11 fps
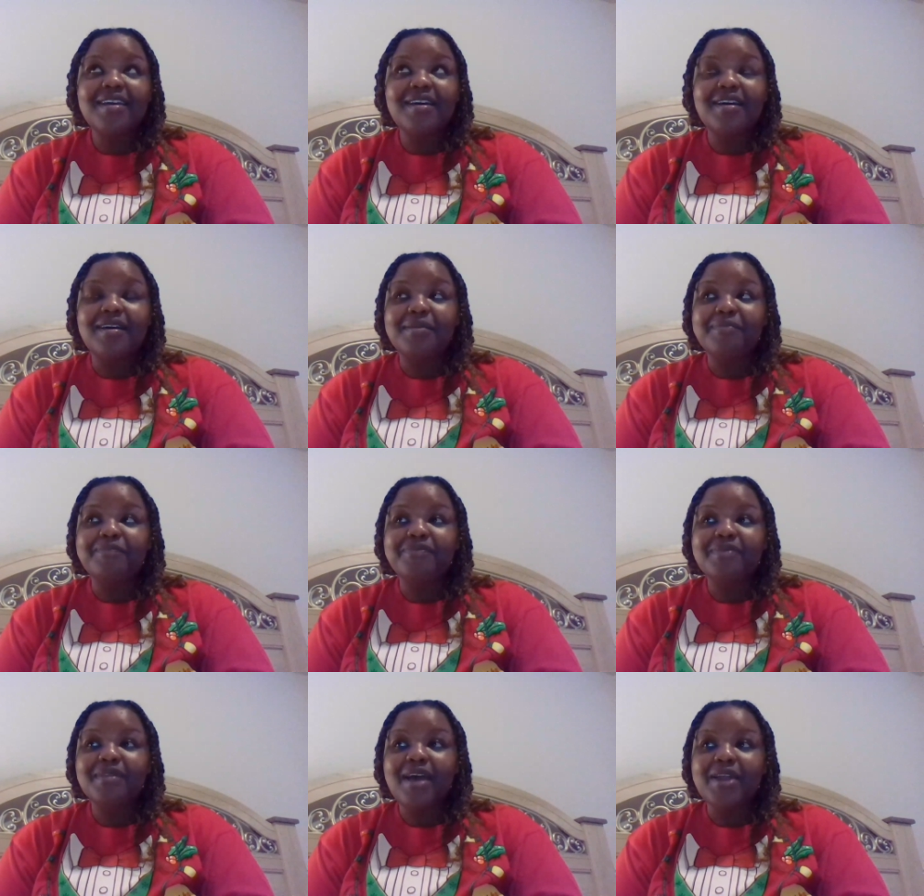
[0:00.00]
um,
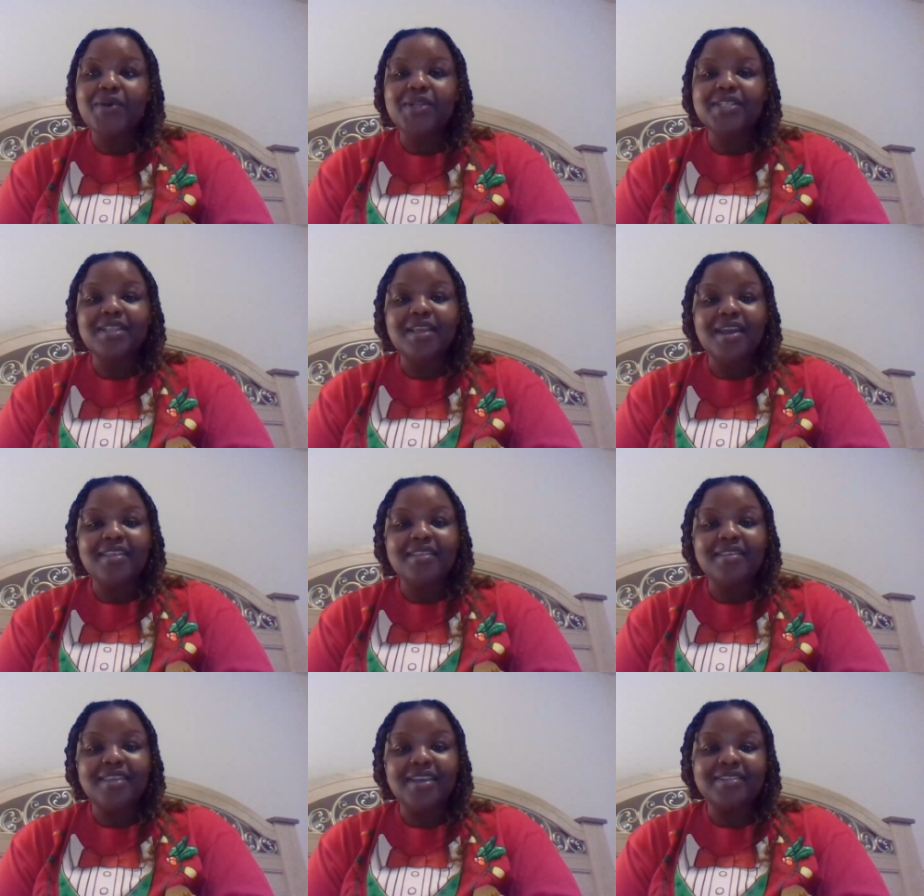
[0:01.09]
I notice a lot of the
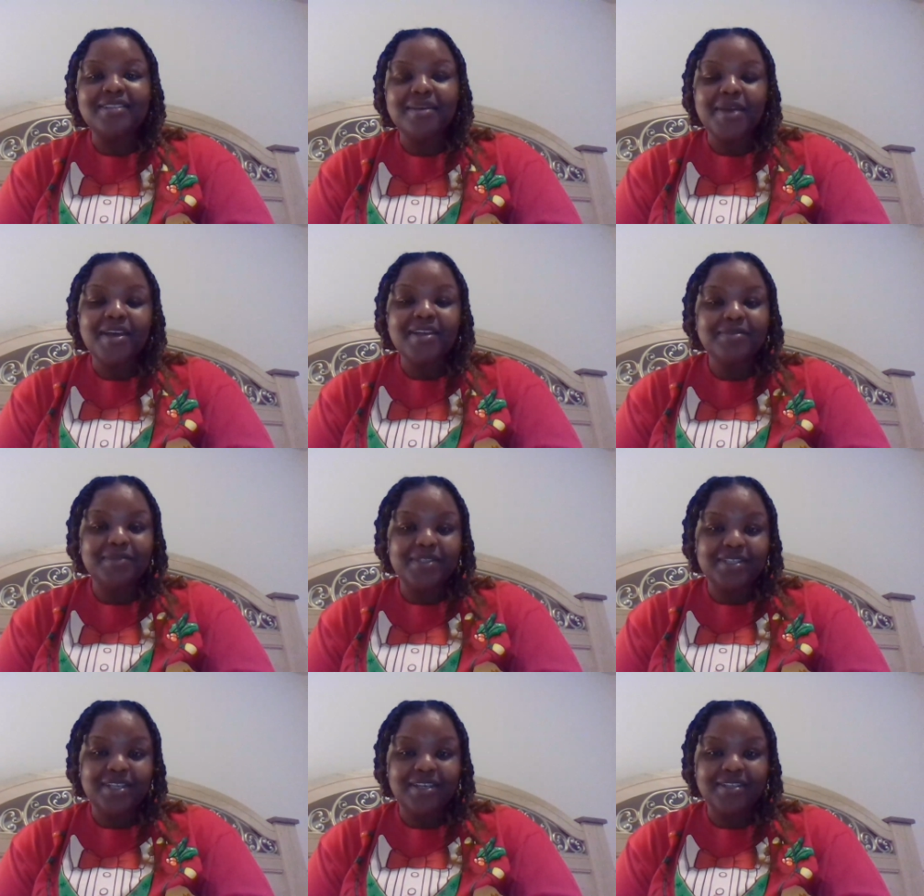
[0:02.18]
things that my husband
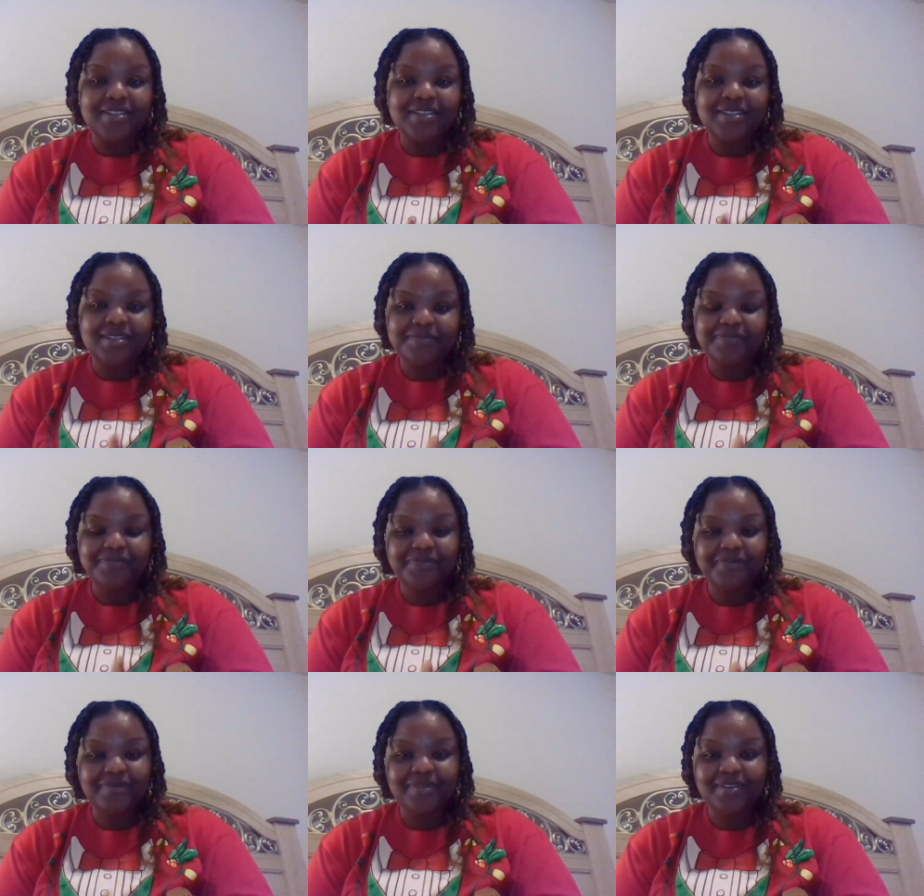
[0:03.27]
says,
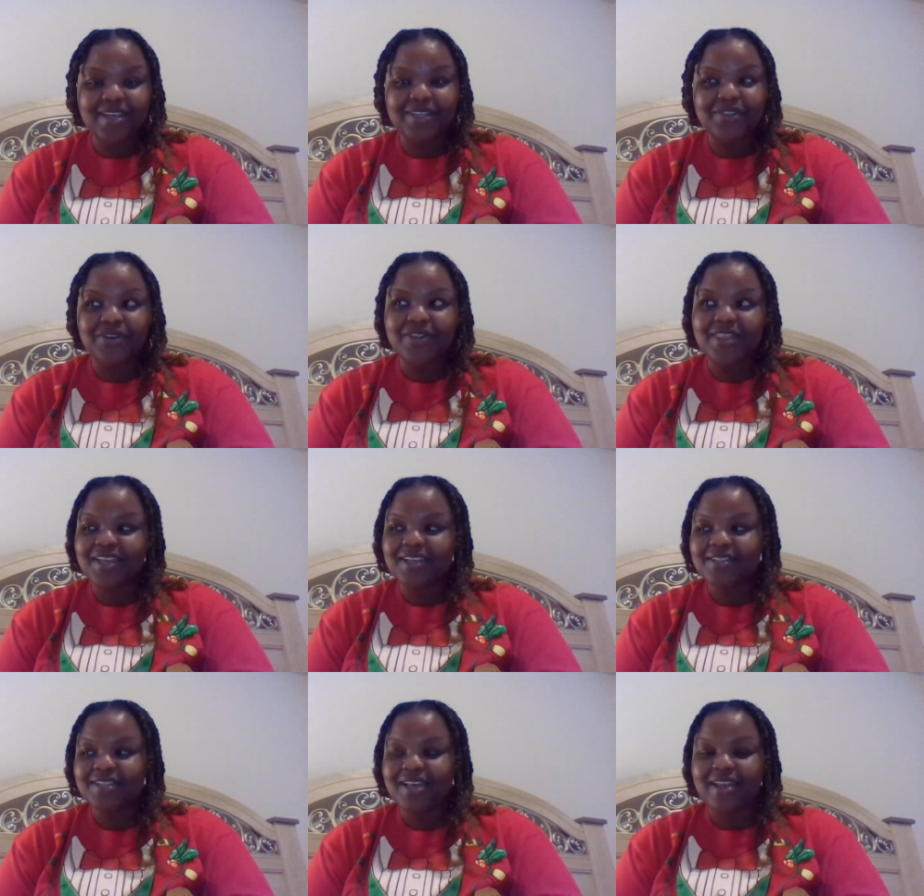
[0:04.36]
like certain
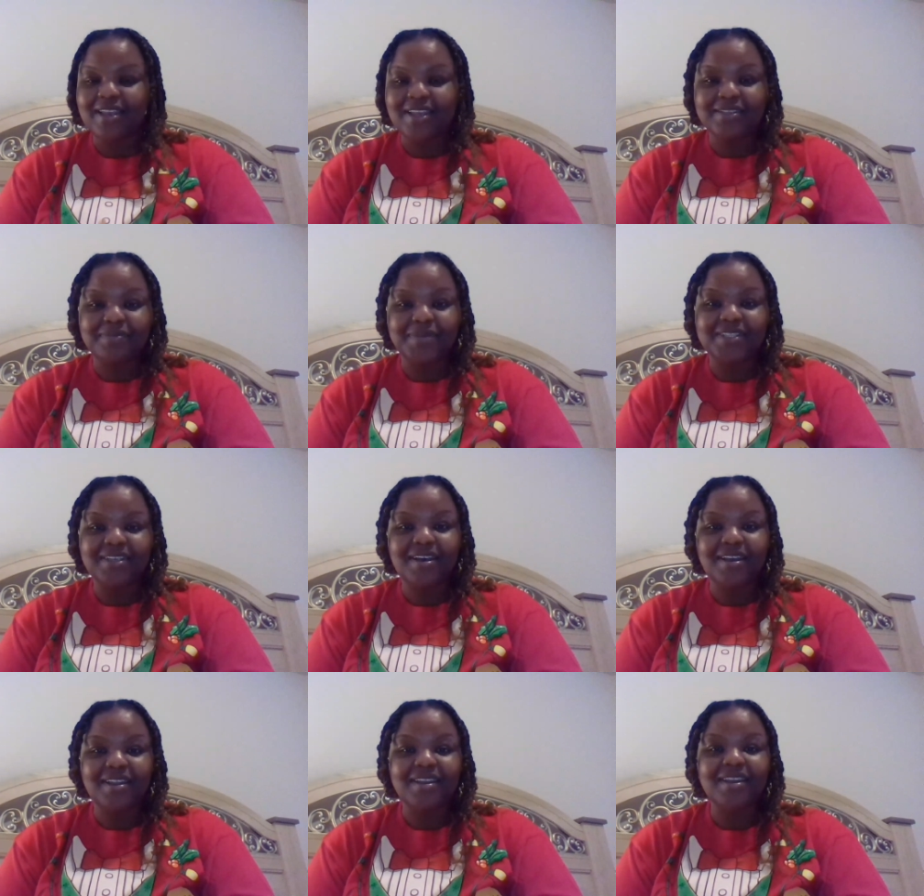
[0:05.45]
things that need to be
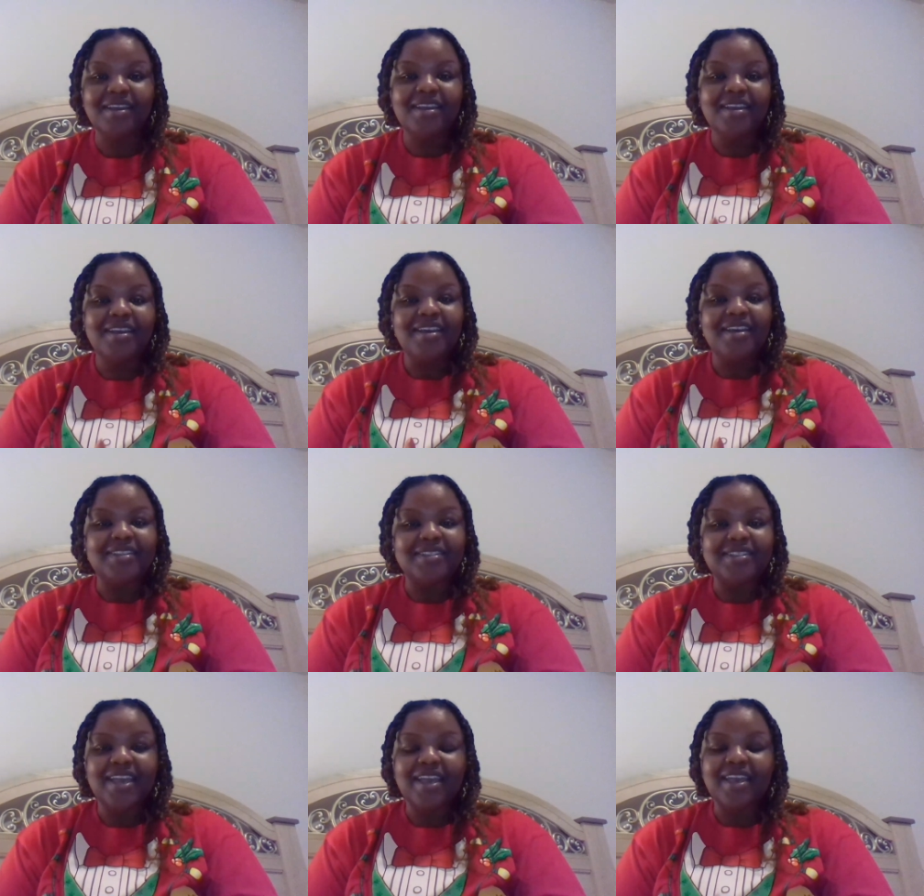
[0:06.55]
done,
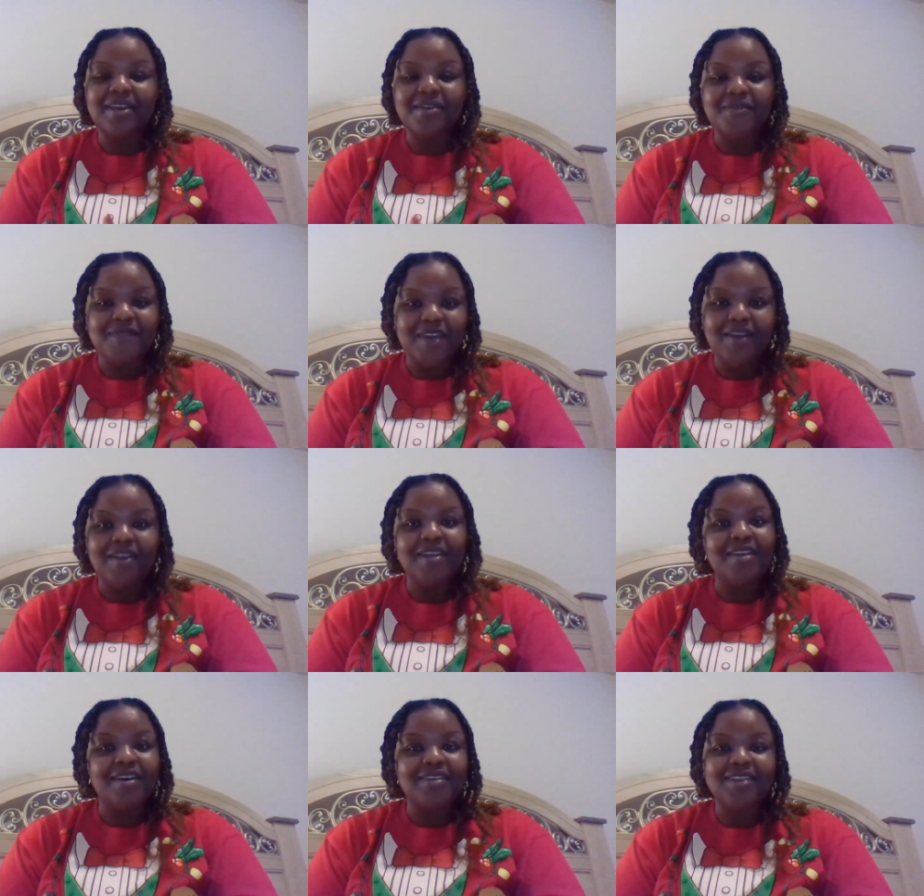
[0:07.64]
it's taking a very
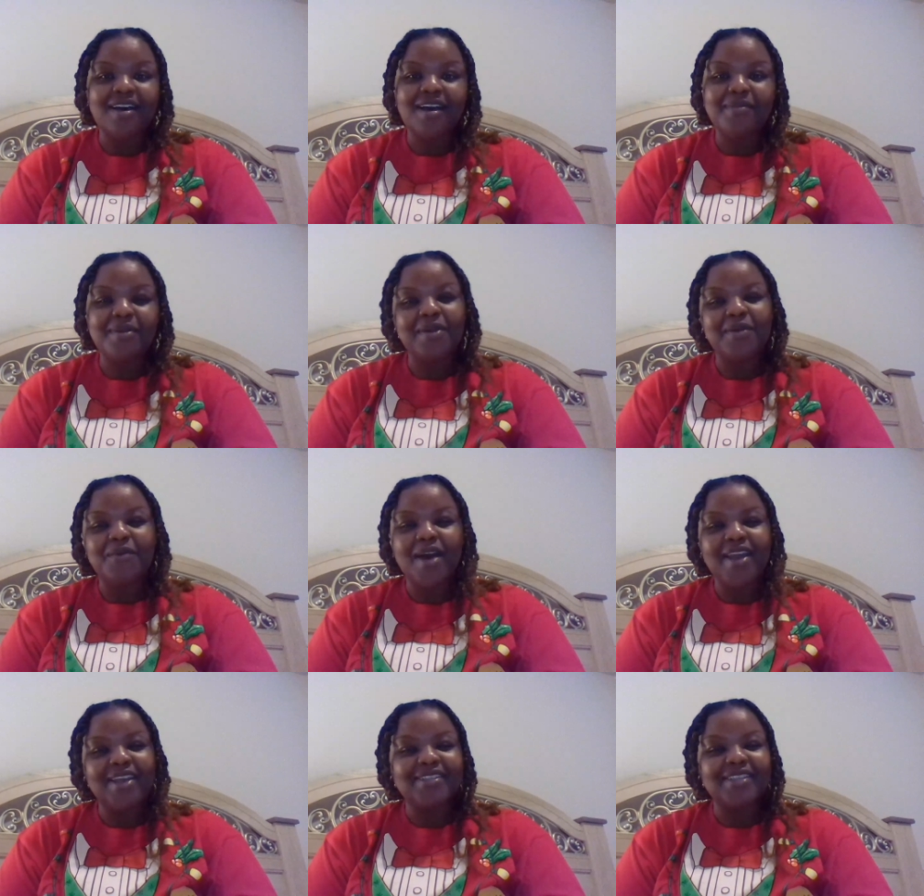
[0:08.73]
long time. And I'm like, why
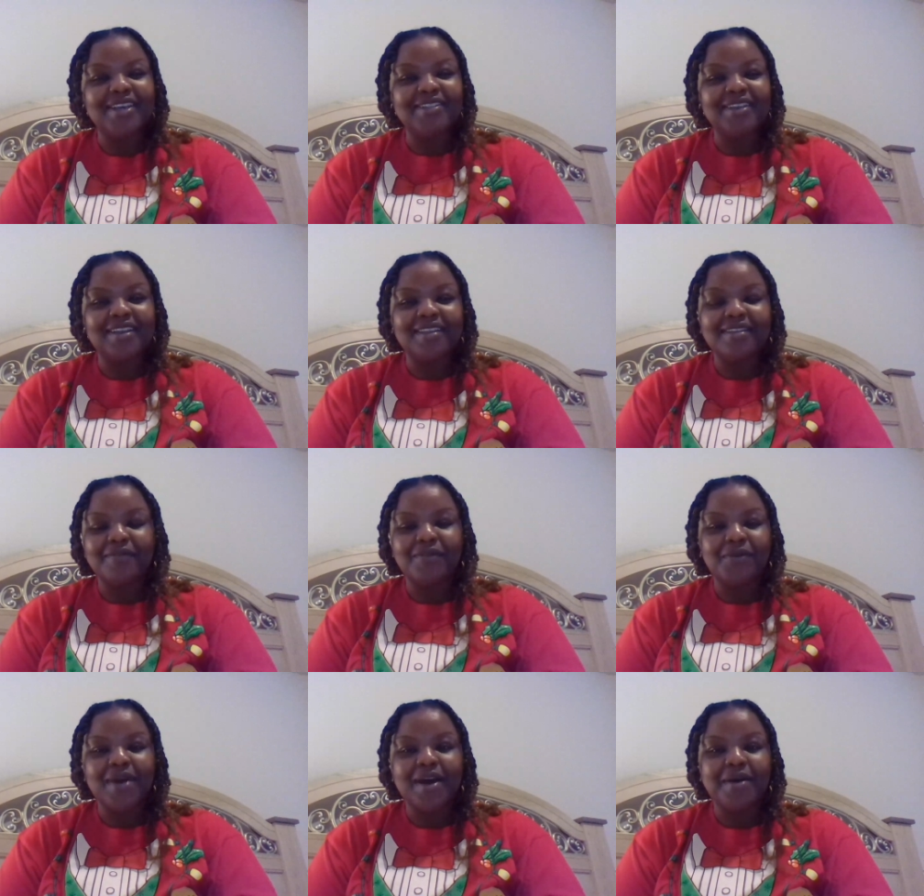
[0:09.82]
isn't that done in a
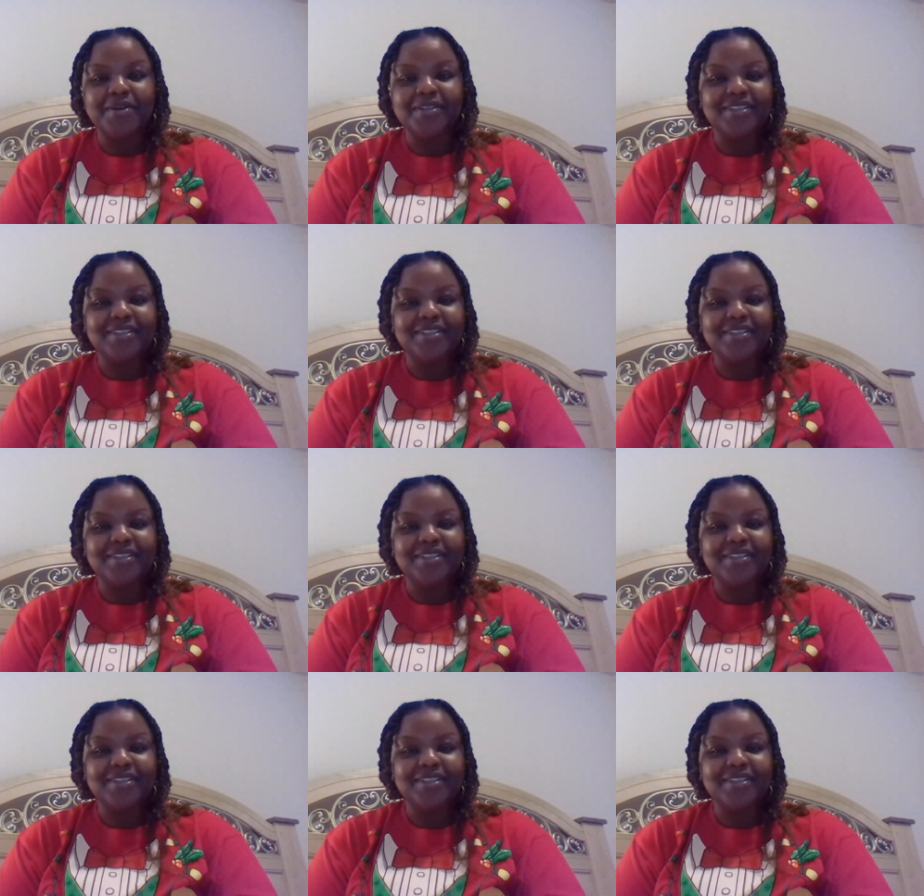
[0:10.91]
few hours?